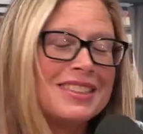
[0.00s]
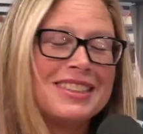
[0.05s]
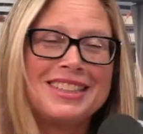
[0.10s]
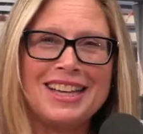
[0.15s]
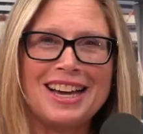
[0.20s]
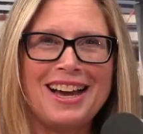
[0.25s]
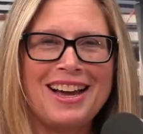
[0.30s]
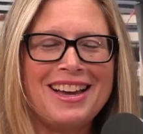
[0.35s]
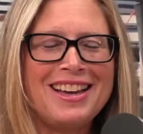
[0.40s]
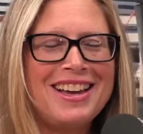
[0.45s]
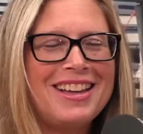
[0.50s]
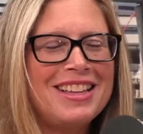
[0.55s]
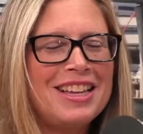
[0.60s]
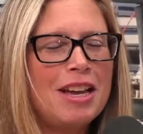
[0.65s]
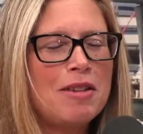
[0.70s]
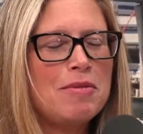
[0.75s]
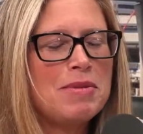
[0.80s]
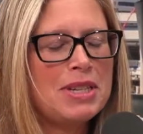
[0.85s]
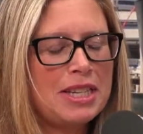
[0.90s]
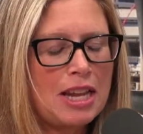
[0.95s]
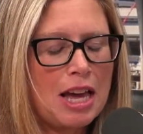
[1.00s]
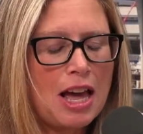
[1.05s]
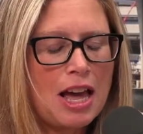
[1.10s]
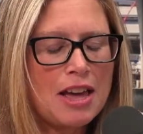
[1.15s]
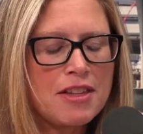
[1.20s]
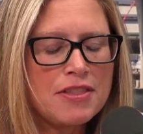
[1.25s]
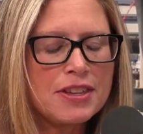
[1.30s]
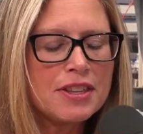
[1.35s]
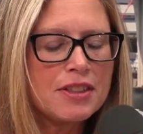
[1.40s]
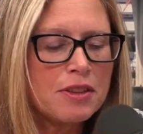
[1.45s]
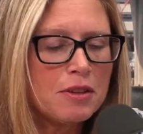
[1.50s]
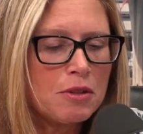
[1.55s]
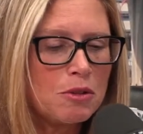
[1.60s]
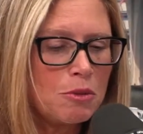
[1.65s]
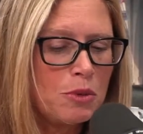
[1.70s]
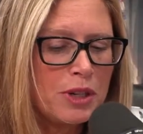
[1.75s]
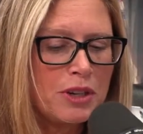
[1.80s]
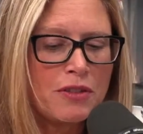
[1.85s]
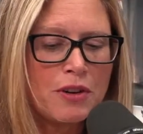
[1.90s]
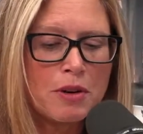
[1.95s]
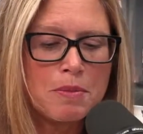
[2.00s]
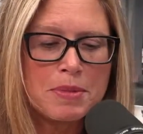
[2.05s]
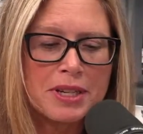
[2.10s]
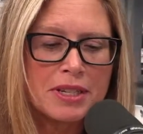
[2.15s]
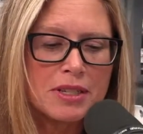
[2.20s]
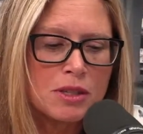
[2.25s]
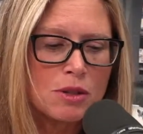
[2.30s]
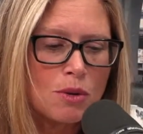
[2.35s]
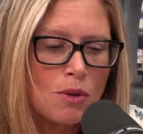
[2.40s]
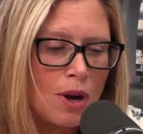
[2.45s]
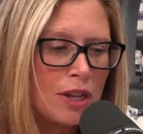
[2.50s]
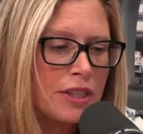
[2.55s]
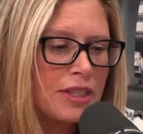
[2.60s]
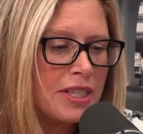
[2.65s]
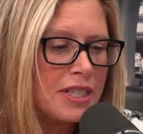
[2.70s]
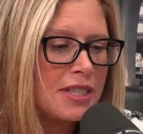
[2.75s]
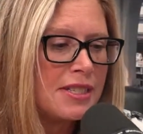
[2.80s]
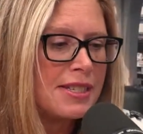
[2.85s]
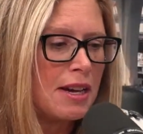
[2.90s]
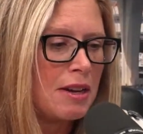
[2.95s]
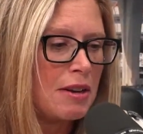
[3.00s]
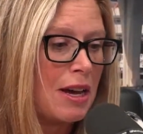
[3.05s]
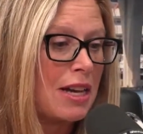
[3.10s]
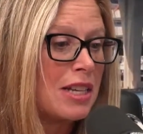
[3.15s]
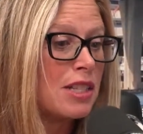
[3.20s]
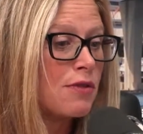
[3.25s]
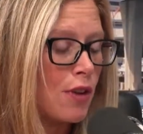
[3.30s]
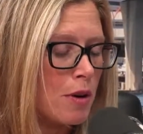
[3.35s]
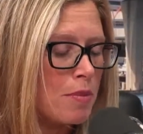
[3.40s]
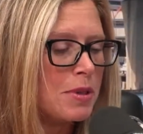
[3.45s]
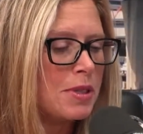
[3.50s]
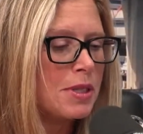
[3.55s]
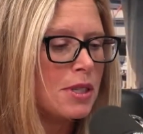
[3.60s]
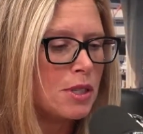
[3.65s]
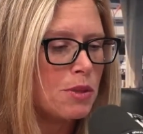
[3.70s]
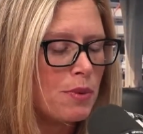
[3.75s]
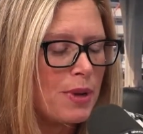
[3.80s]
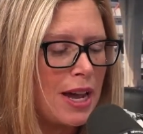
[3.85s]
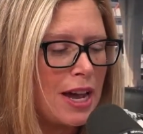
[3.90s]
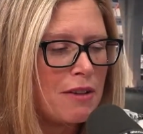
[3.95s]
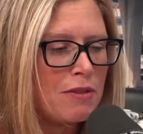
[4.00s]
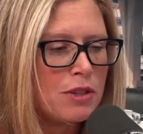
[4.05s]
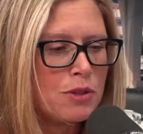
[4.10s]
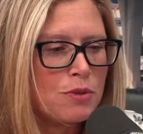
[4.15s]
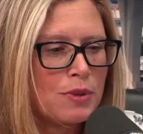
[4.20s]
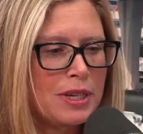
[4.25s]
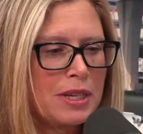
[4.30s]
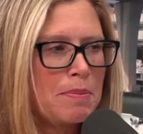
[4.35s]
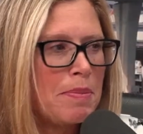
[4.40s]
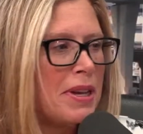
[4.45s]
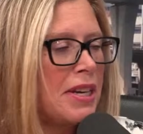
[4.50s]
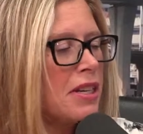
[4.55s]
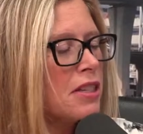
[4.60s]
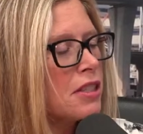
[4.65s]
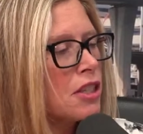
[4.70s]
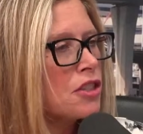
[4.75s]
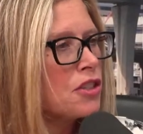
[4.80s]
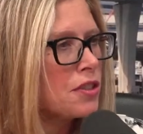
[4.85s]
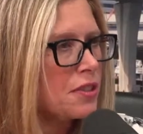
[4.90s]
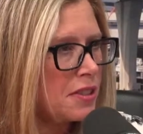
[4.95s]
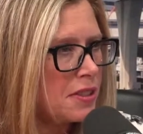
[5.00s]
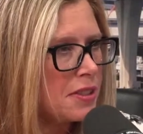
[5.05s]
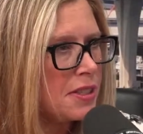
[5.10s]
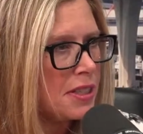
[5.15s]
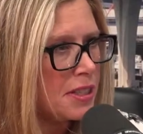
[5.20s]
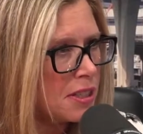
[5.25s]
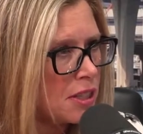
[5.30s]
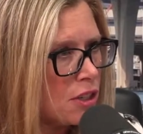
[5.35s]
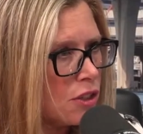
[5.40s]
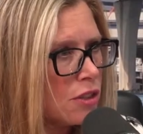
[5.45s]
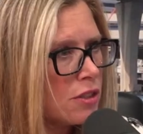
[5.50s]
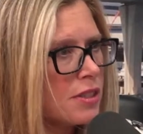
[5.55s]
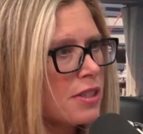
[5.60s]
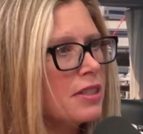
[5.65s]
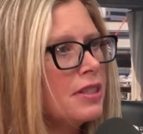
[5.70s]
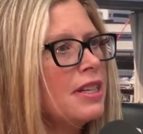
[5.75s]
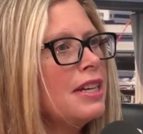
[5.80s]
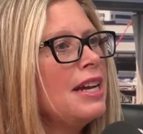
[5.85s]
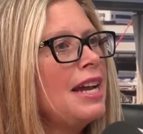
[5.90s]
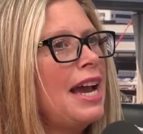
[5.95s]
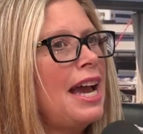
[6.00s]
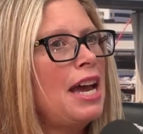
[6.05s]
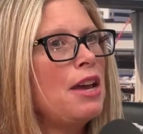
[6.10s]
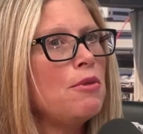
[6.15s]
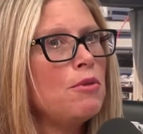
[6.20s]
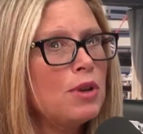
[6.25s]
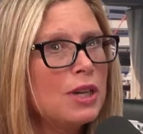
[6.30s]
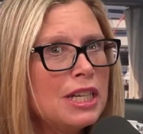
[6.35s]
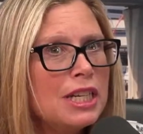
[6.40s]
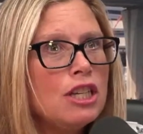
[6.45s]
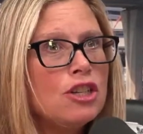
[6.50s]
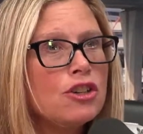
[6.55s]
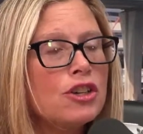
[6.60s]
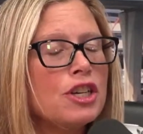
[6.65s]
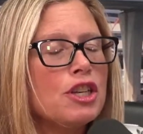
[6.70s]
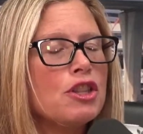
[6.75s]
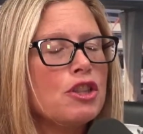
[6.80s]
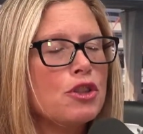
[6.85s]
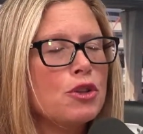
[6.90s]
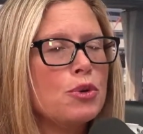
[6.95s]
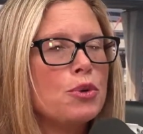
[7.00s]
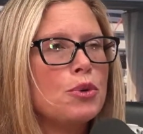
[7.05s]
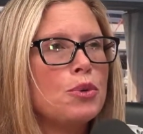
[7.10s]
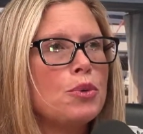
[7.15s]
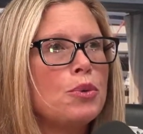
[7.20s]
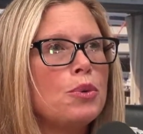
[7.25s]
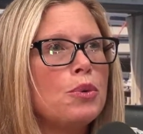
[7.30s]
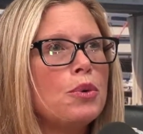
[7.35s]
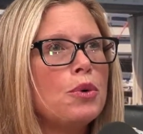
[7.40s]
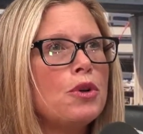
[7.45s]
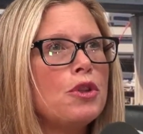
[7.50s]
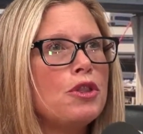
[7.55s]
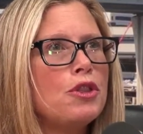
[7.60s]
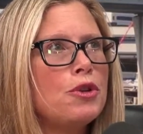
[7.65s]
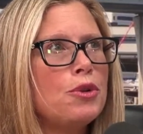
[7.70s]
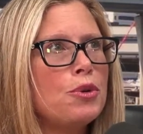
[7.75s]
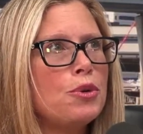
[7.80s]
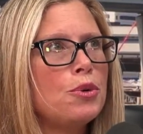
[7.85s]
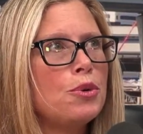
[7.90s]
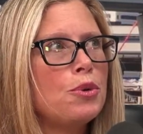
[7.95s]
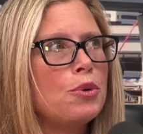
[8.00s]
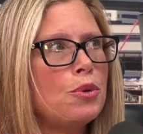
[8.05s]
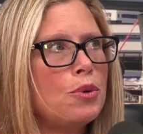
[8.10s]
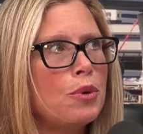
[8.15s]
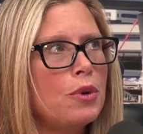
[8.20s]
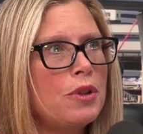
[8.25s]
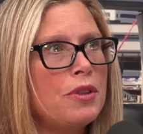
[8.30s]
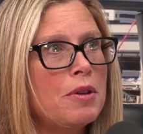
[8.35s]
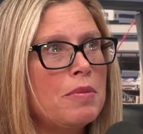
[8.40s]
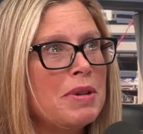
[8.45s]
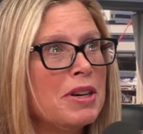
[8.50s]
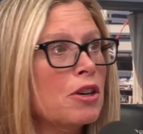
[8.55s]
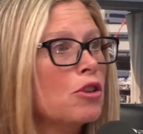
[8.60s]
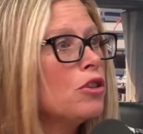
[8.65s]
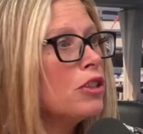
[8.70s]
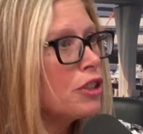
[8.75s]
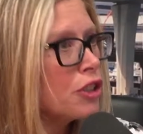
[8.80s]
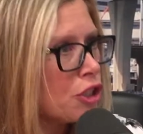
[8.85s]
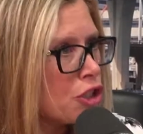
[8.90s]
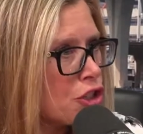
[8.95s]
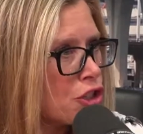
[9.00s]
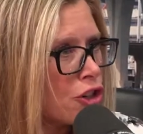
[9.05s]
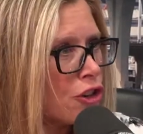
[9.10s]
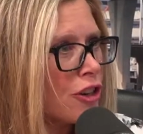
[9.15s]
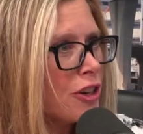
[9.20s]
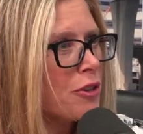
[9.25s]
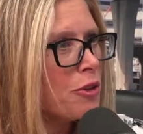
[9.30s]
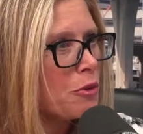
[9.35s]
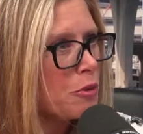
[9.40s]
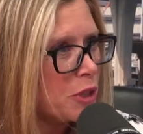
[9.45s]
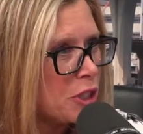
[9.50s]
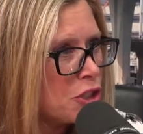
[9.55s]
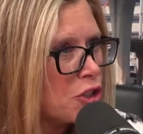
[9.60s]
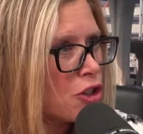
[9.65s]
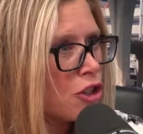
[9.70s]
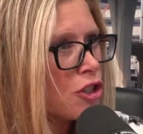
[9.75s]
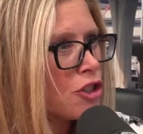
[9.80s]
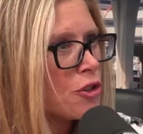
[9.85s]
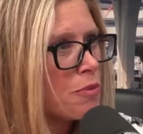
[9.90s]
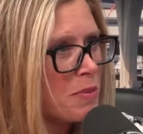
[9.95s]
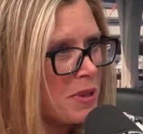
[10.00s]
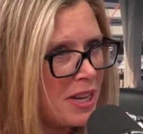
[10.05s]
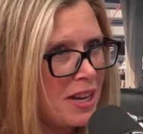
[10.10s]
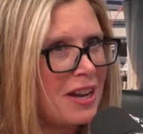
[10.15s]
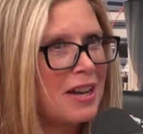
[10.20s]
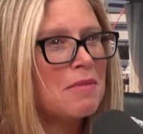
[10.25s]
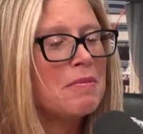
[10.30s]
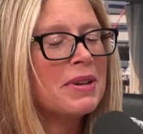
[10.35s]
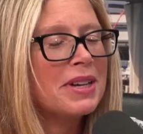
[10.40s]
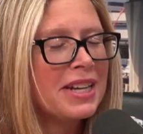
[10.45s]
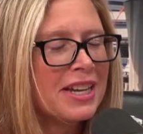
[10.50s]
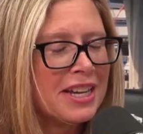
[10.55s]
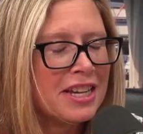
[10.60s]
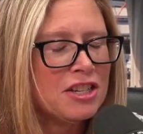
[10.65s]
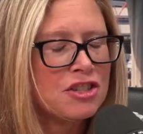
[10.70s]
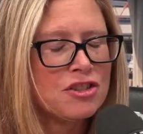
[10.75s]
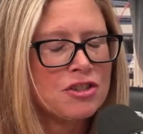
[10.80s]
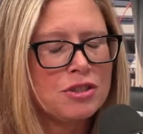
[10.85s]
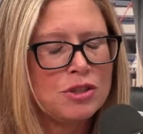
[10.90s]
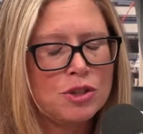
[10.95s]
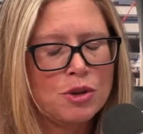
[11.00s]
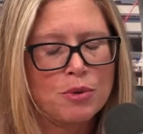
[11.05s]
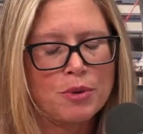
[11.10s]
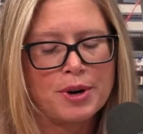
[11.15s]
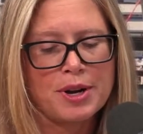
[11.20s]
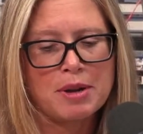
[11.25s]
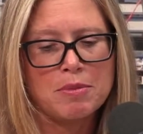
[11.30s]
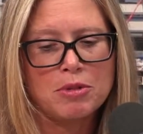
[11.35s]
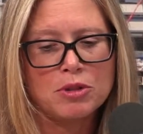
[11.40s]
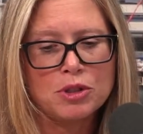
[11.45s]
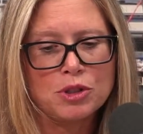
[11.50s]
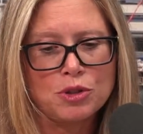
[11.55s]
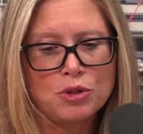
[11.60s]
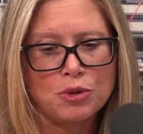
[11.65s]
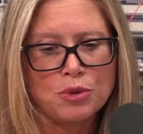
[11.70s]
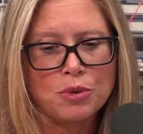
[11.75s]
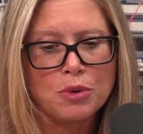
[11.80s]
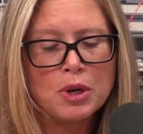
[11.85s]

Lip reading: Yeah, I think that one of our biggest qualities that as pharmacists we have is really paying attention to details and really looking through the medical literature and the research behind medication. So we're able to